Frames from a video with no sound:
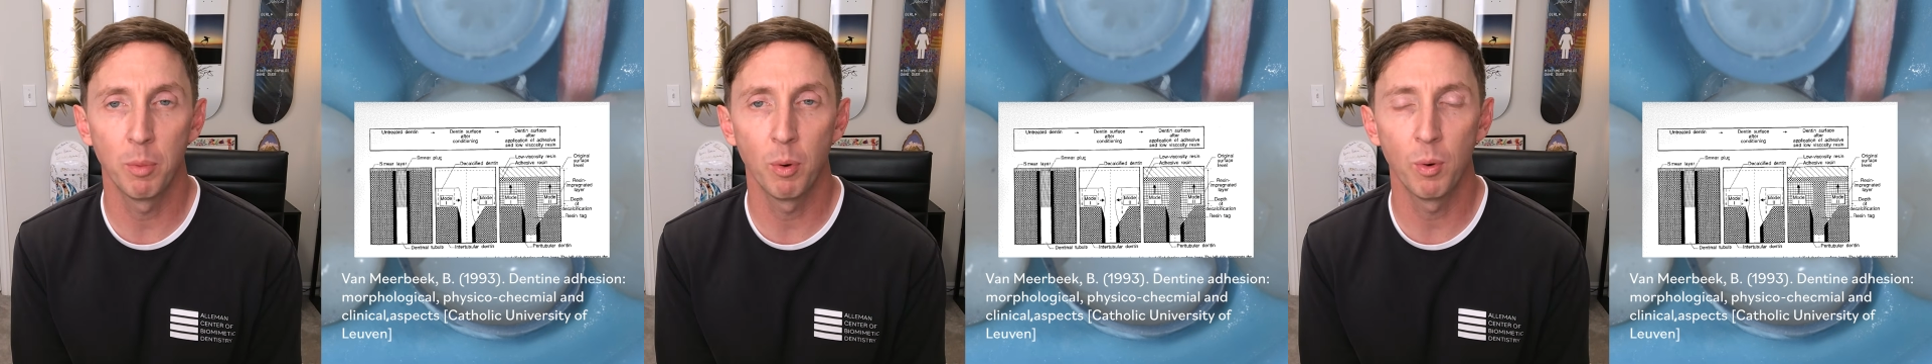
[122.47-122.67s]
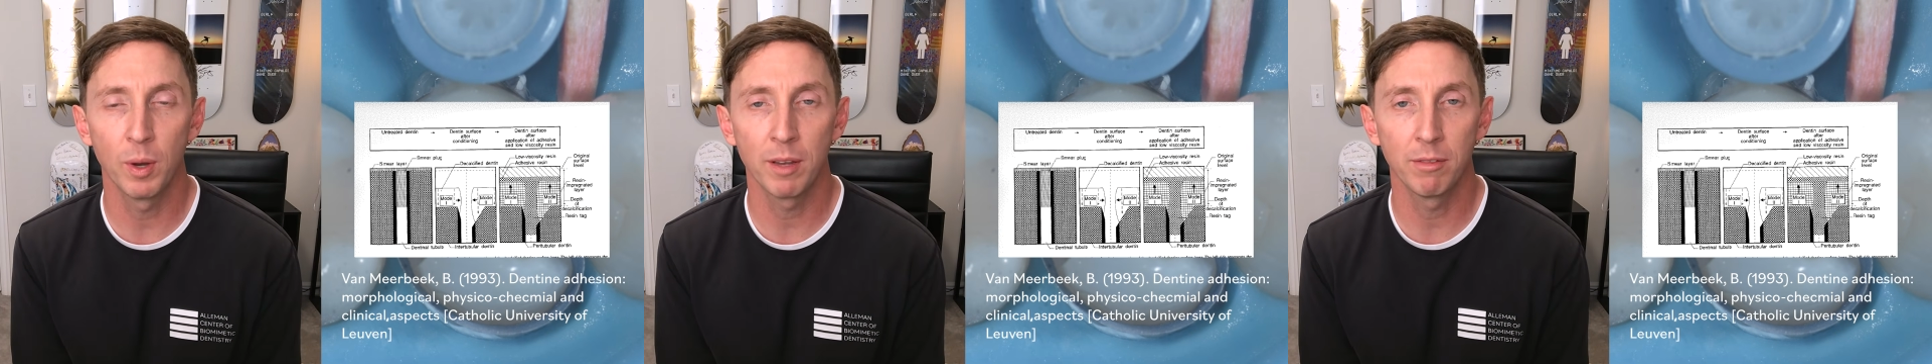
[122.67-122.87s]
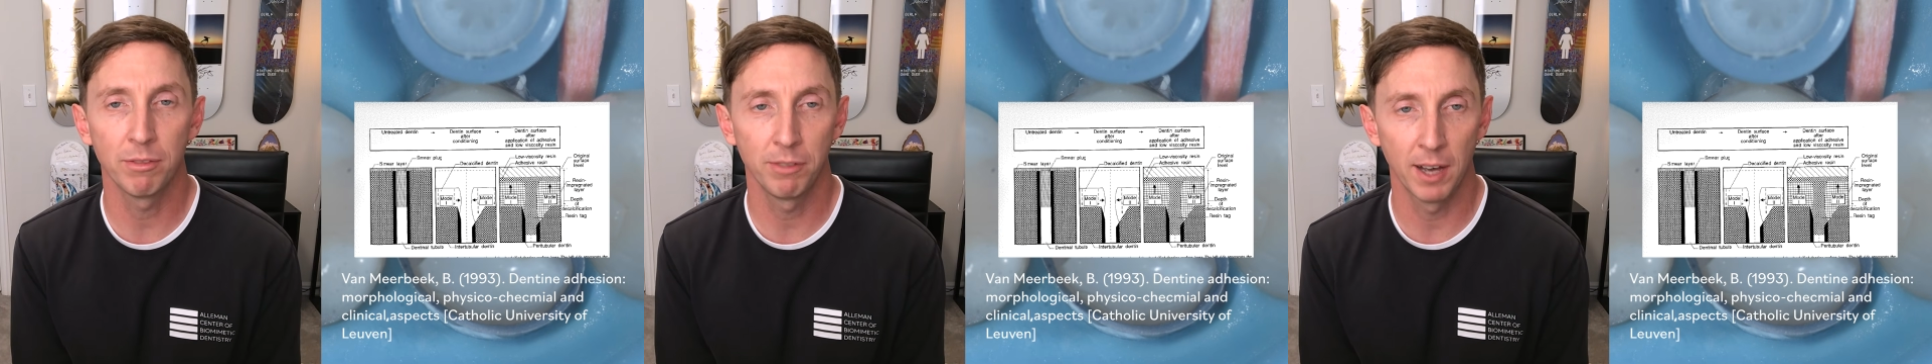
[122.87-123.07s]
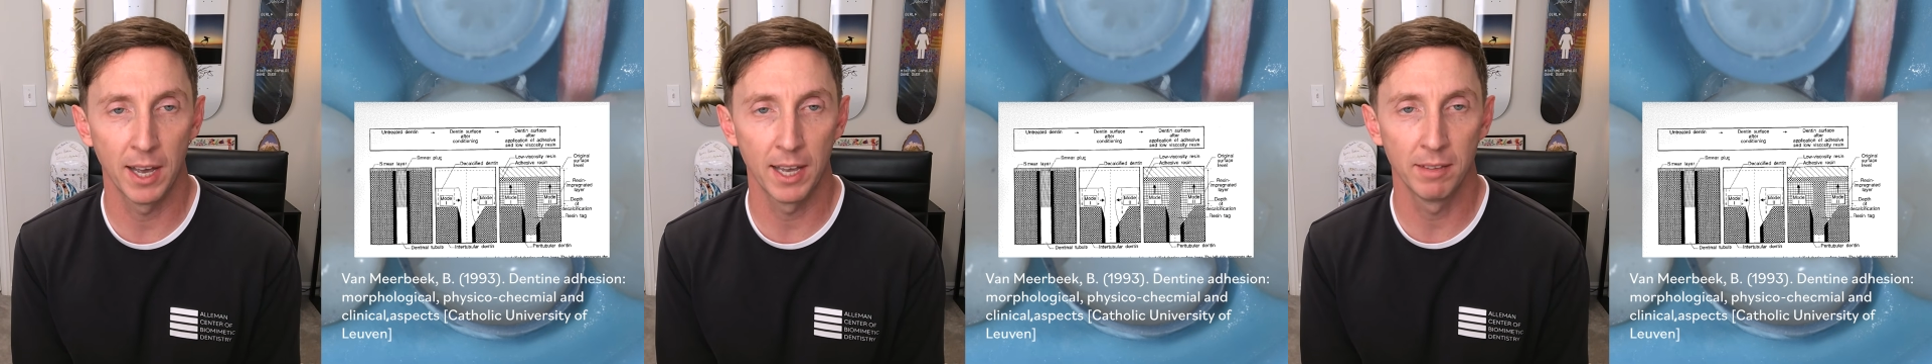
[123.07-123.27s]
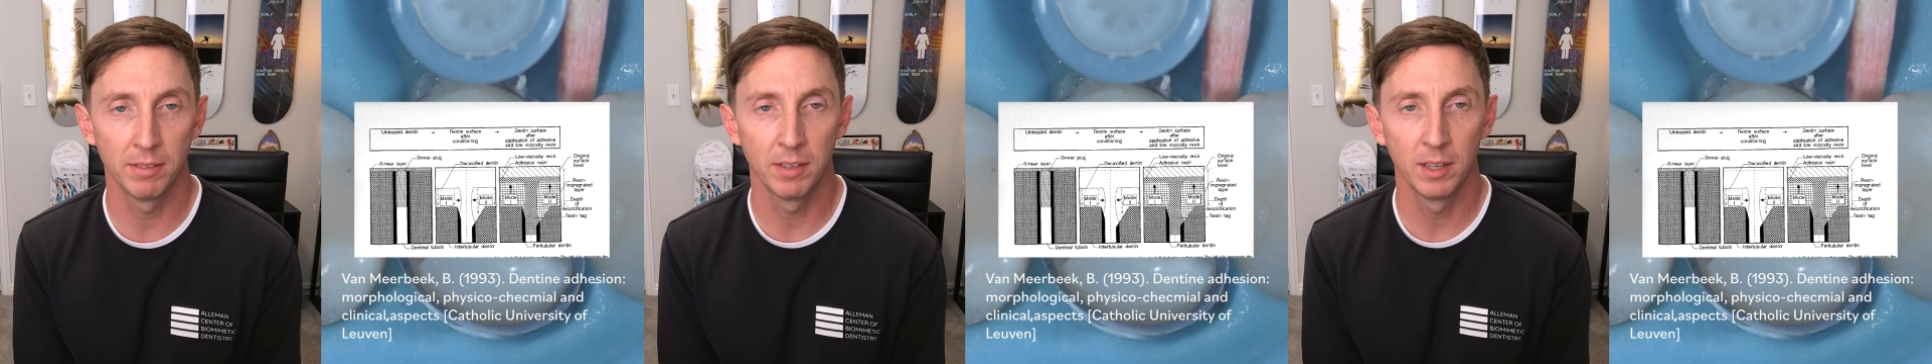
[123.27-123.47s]

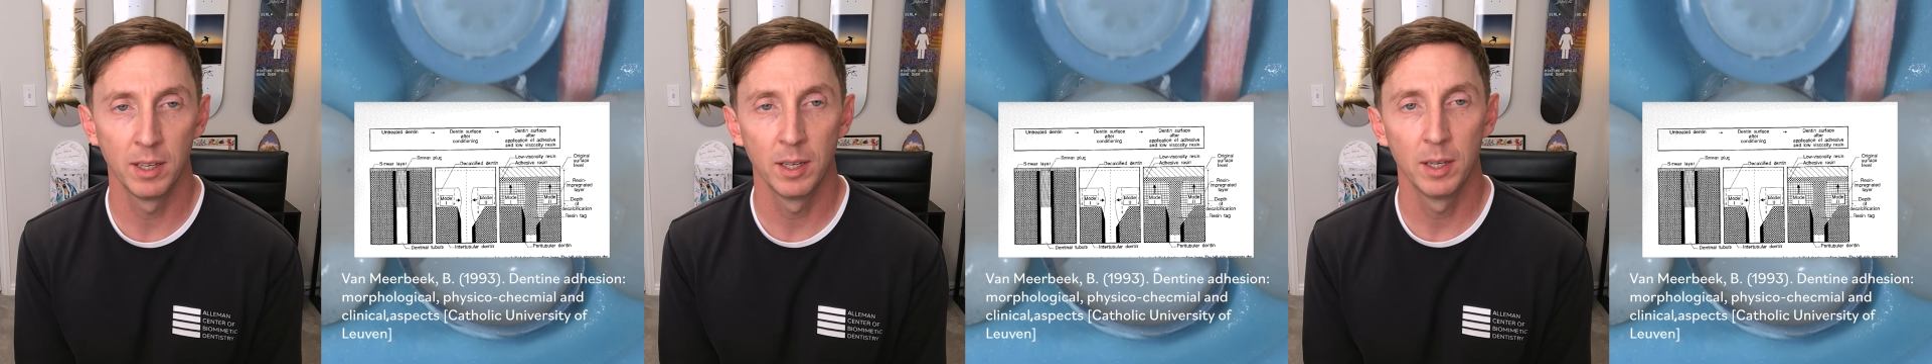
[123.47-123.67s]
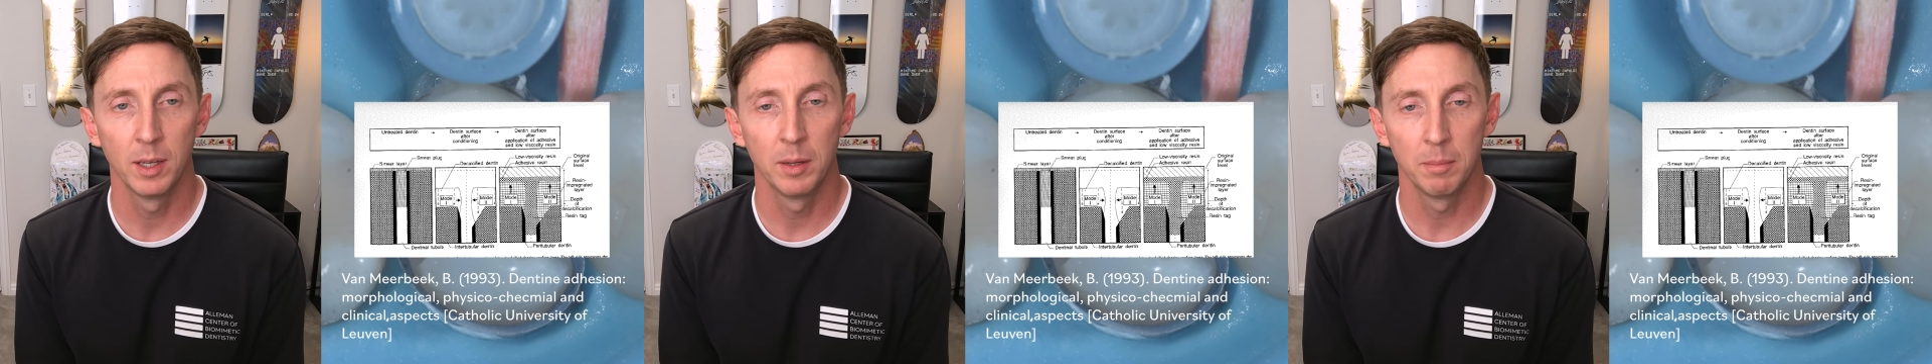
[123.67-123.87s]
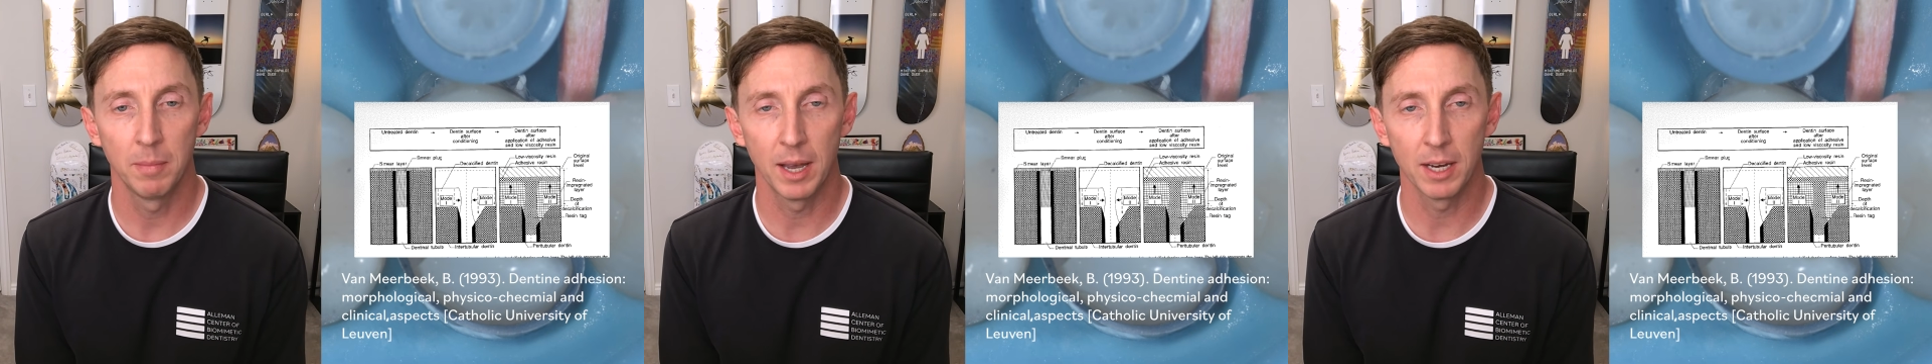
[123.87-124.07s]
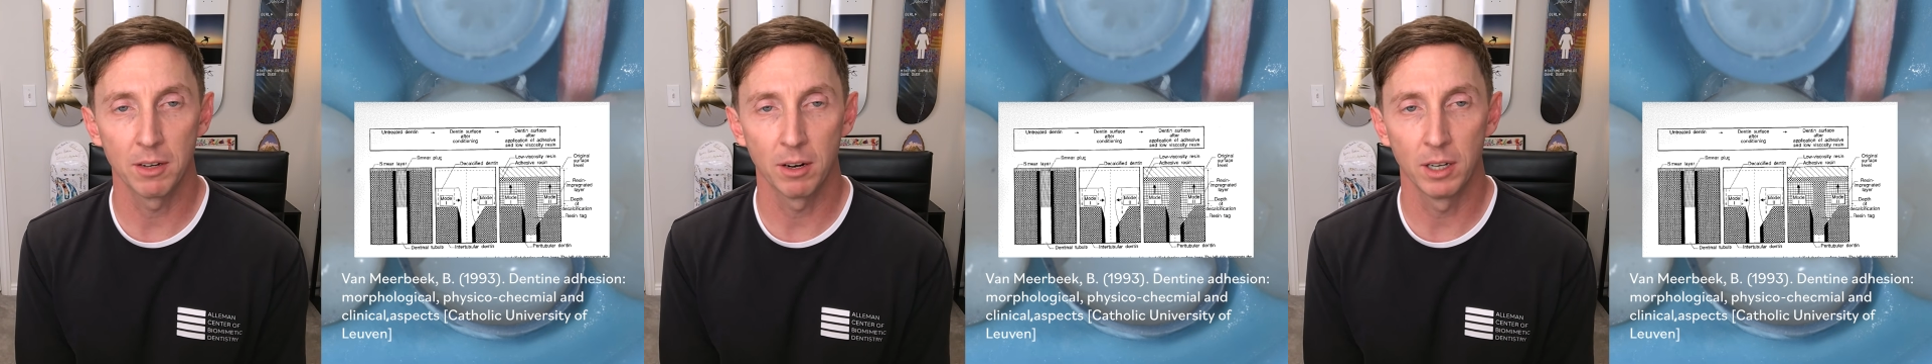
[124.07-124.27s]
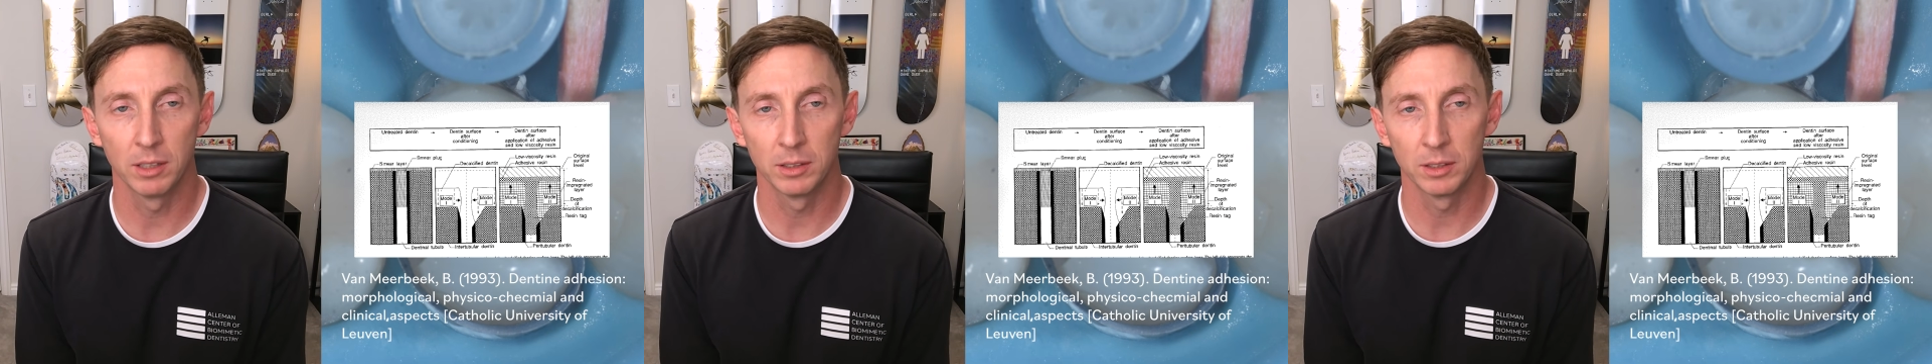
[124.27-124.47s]
0.5
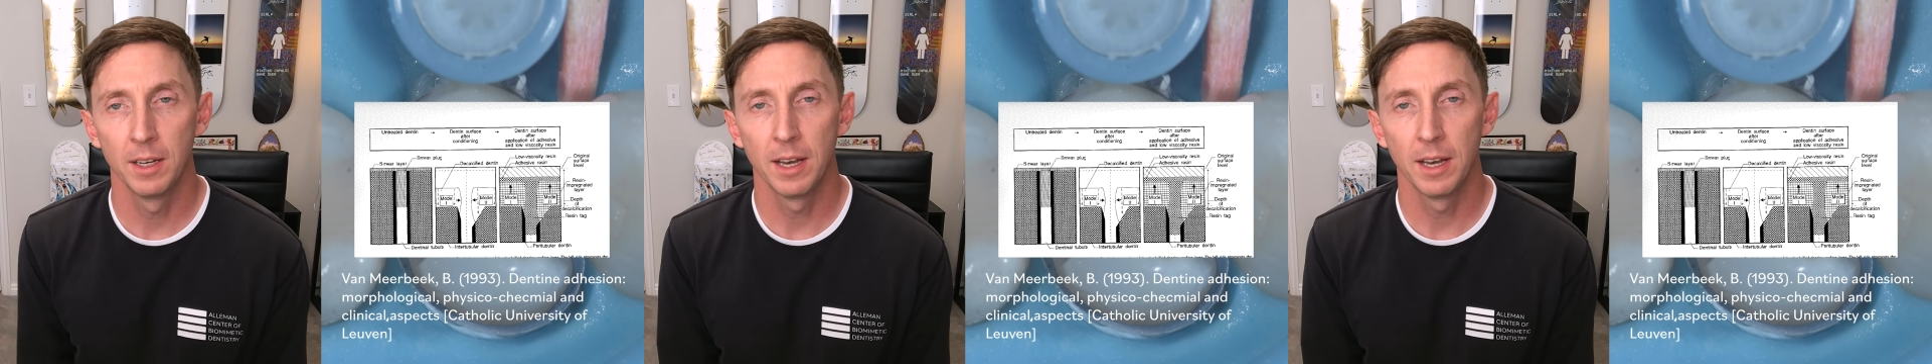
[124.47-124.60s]
microns.